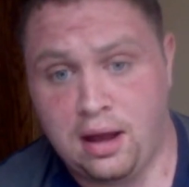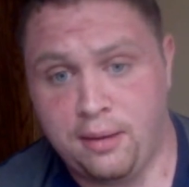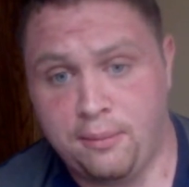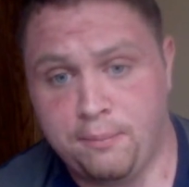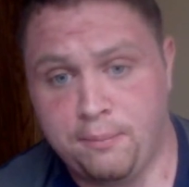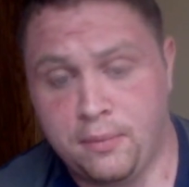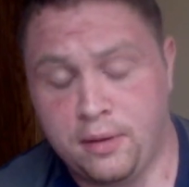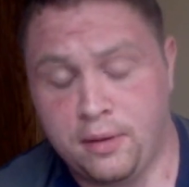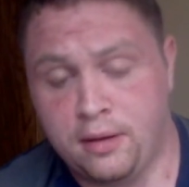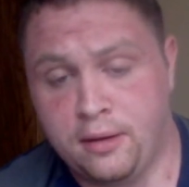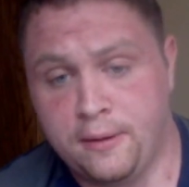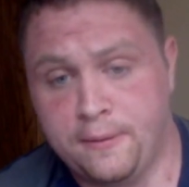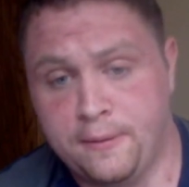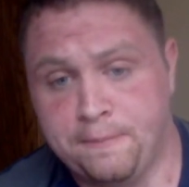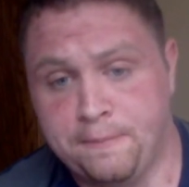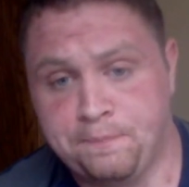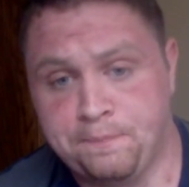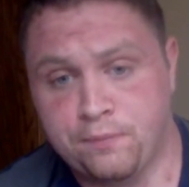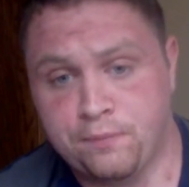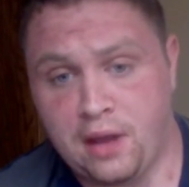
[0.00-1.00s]
I'm
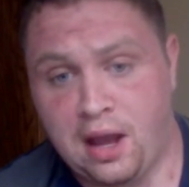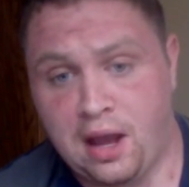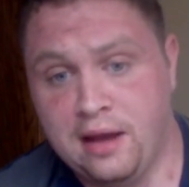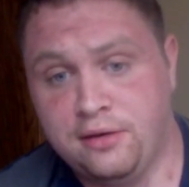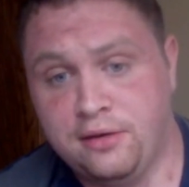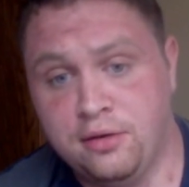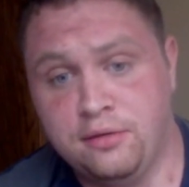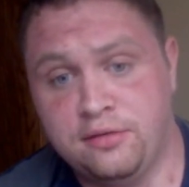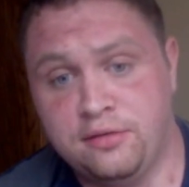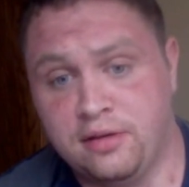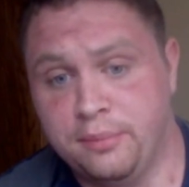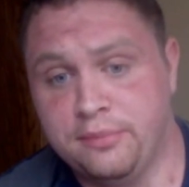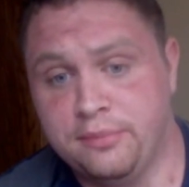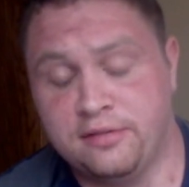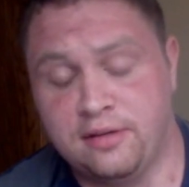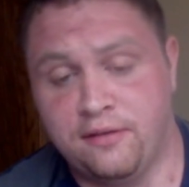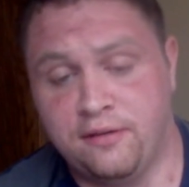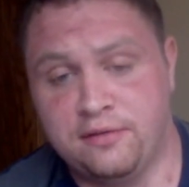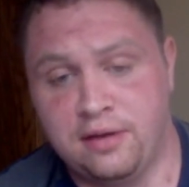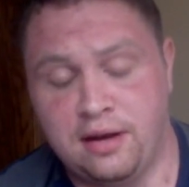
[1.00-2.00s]
um, I do some
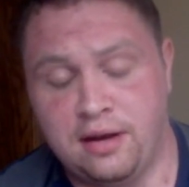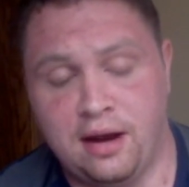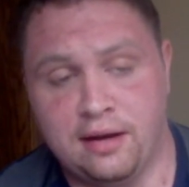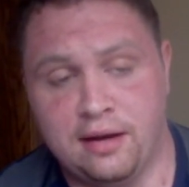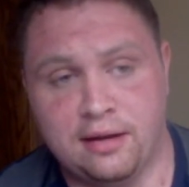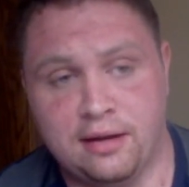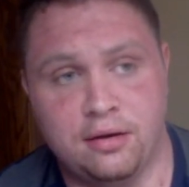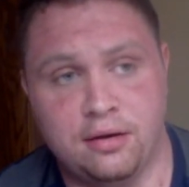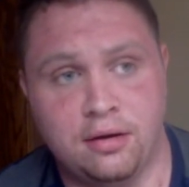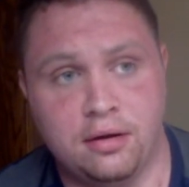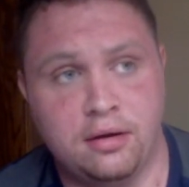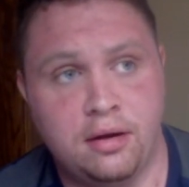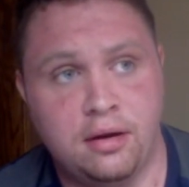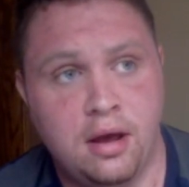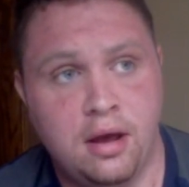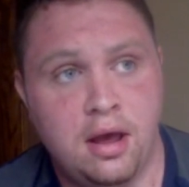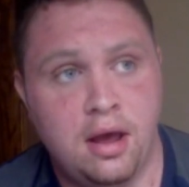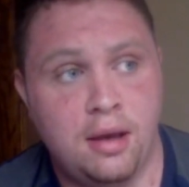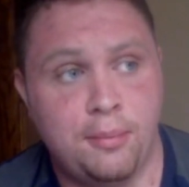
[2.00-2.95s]
stuff to not get hurt